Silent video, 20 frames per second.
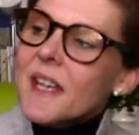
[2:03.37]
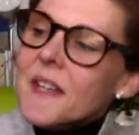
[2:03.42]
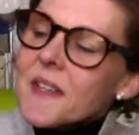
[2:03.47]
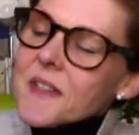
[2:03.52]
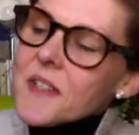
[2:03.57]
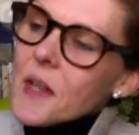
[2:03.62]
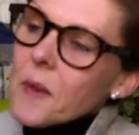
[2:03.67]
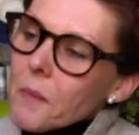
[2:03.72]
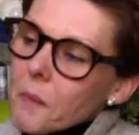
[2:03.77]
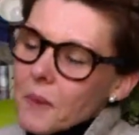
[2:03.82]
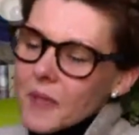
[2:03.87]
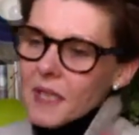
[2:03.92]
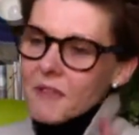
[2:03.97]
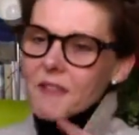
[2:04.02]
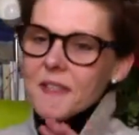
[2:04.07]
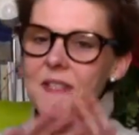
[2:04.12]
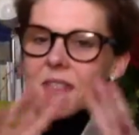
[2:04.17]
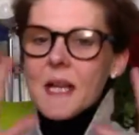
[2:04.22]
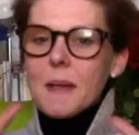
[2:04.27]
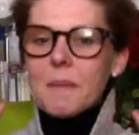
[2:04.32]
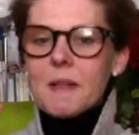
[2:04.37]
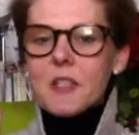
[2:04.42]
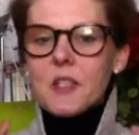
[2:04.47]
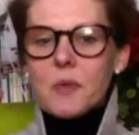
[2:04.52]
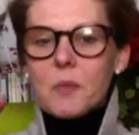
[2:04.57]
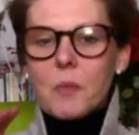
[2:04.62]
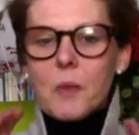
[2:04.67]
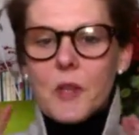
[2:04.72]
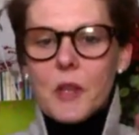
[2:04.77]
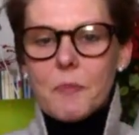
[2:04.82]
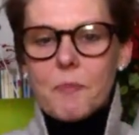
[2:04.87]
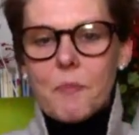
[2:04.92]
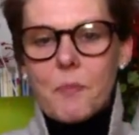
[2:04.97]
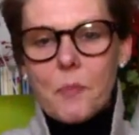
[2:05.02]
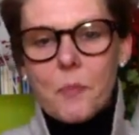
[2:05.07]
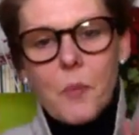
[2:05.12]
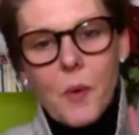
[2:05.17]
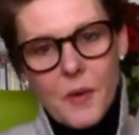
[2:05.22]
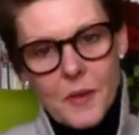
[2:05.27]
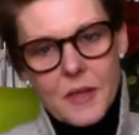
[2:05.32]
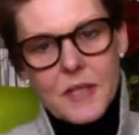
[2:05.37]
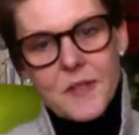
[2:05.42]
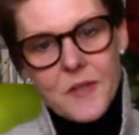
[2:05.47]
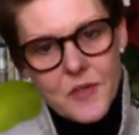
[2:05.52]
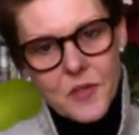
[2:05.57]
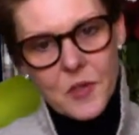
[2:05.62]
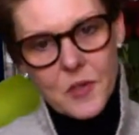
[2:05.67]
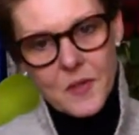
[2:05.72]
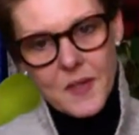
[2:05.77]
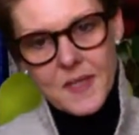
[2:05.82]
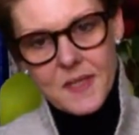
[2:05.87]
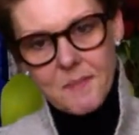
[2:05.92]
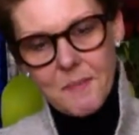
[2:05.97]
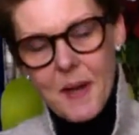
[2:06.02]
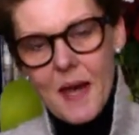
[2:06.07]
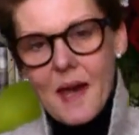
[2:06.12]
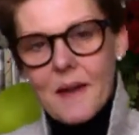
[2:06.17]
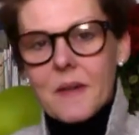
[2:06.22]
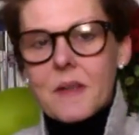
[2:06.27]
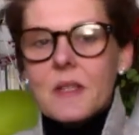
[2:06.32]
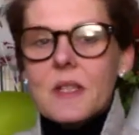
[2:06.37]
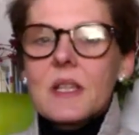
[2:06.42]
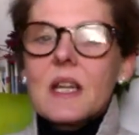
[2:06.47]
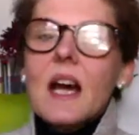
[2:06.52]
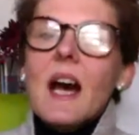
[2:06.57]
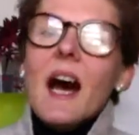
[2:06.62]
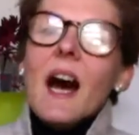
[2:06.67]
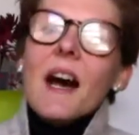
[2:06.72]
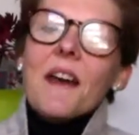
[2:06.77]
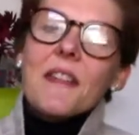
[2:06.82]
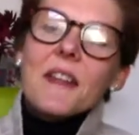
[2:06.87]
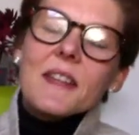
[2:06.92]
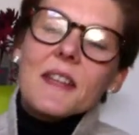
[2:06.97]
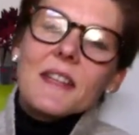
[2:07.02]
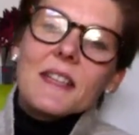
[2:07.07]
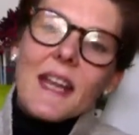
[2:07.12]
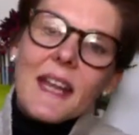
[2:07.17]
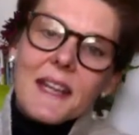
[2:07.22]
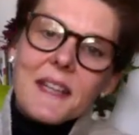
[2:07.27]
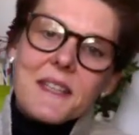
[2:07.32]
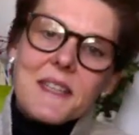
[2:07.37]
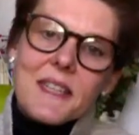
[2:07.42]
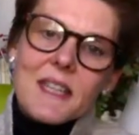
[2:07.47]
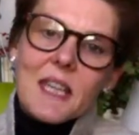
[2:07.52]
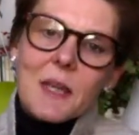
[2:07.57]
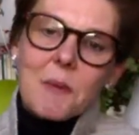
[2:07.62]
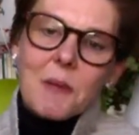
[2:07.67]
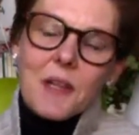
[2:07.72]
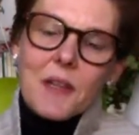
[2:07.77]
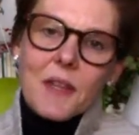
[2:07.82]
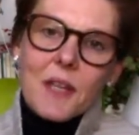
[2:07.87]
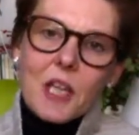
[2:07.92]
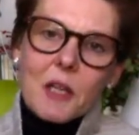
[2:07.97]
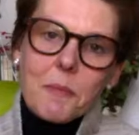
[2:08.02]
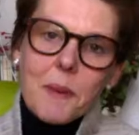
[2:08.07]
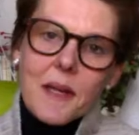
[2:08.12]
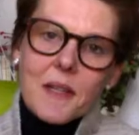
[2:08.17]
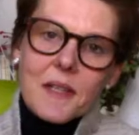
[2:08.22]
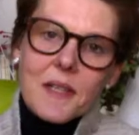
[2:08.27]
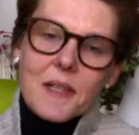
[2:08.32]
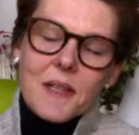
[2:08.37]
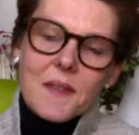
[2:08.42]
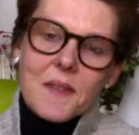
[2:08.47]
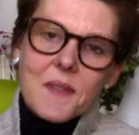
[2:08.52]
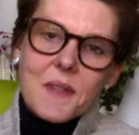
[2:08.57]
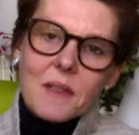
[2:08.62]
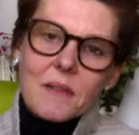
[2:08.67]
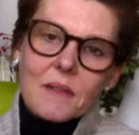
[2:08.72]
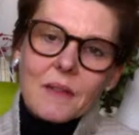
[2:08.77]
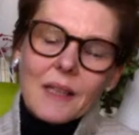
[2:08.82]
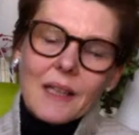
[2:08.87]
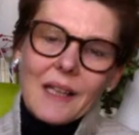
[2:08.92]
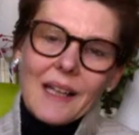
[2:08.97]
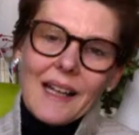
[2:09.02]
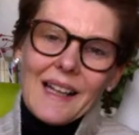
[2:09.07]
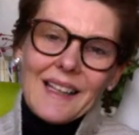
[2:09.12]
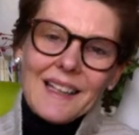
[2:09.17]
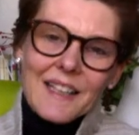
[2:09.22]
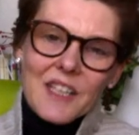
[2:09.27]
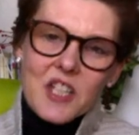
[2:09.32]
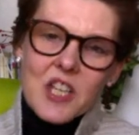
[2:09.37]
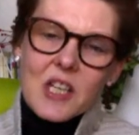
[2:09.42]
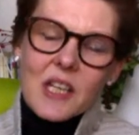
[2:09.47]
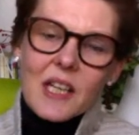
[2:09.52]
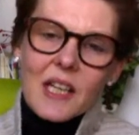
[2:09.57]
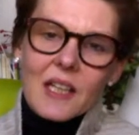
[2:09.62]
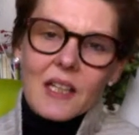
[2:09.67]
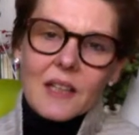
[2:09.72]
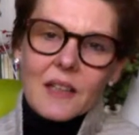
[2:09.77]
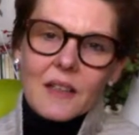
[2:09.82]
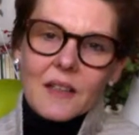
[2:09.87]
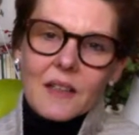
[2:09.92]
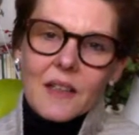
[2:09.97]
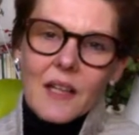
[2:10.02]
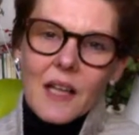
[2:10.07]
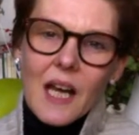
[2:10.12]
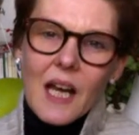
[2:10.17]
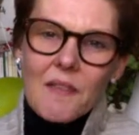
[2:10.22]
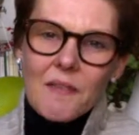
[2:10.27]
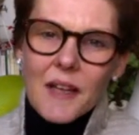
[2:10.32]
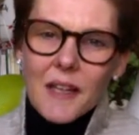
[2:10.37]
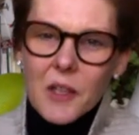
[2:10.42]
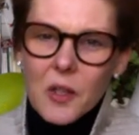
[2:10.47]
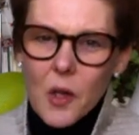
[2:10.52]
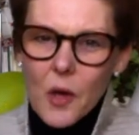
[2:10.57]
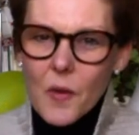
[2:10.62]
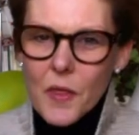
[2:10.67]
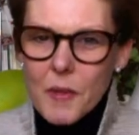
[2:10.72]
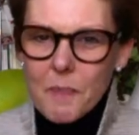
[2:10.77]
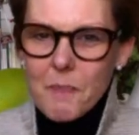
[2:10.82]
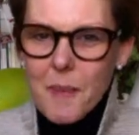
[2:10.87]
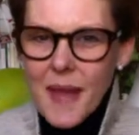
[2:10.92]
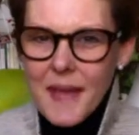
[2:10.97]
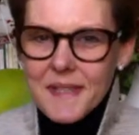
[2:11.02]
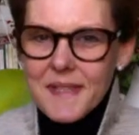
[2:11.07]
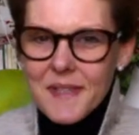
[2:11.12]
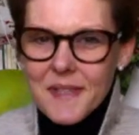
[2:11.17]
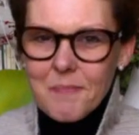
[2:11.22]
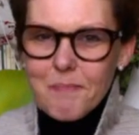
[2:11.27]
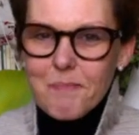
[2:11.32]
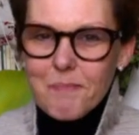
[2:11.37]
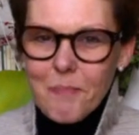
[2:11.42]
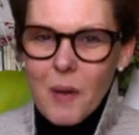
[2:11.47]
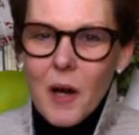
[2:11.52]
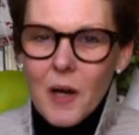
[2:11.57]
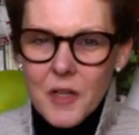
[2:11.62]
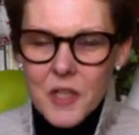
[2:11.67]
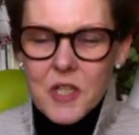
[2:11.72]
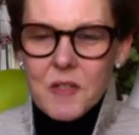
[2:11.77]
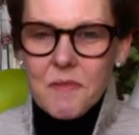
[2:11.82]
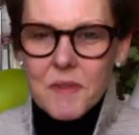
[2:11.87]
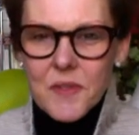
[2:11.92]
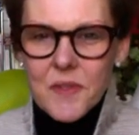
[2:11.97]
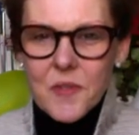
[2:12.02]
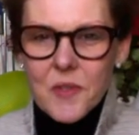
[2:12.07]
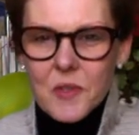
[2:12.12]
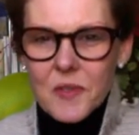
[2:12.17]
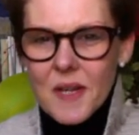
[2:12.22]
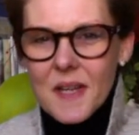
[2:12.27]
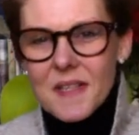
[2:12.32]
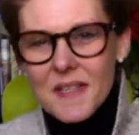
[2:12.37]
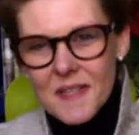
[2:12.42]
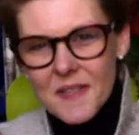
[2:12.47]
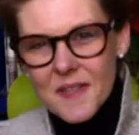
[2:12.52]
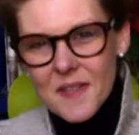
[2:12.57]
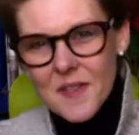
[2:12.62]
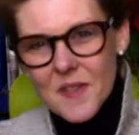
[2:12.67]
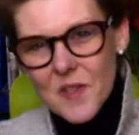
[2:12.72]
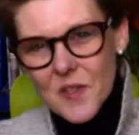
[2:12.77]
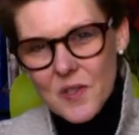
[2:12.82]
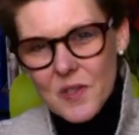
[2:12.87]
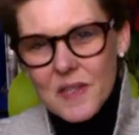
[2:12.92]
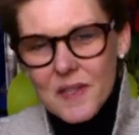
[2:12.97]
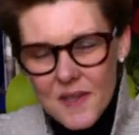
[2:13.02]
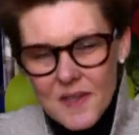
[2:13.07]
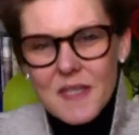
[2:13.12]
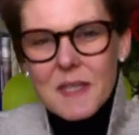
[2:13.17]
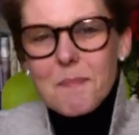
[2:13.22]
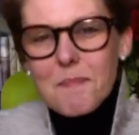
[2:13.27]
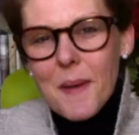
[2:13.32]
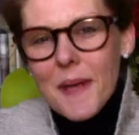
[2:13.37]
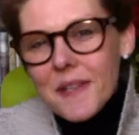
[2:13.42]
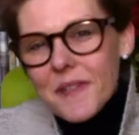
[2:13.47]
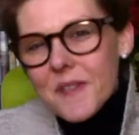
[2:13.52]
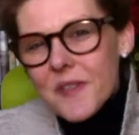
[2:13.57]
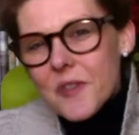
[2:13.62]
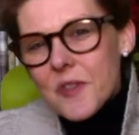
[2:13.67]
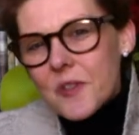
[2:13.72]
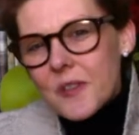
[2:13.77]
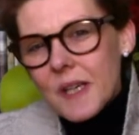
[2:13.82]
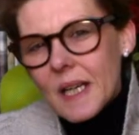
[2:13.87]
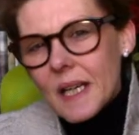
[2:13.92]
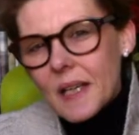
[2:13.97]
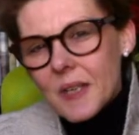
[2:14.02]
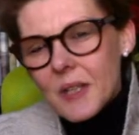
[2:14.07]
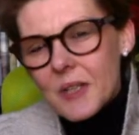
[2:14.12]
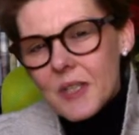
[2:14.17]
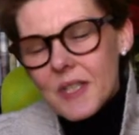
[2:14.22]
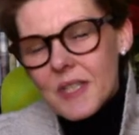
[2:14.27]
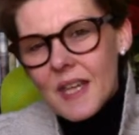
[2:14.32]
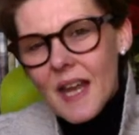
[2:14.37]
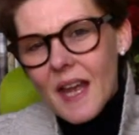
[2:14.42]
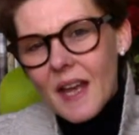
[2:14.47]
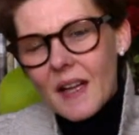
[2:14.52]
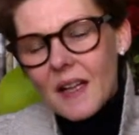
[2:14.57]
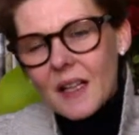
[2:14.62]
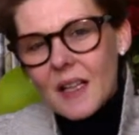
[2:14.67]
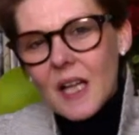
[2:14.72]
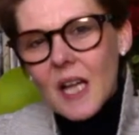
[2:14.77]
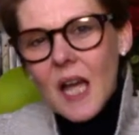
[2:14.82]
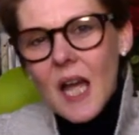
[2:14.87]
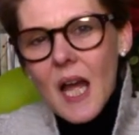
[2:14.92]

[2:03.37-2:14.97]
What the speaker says: So when you've established what the story's about, I think the next thing you want to think about is, actually, have I got the best part of the story? Is this the best story I could tell?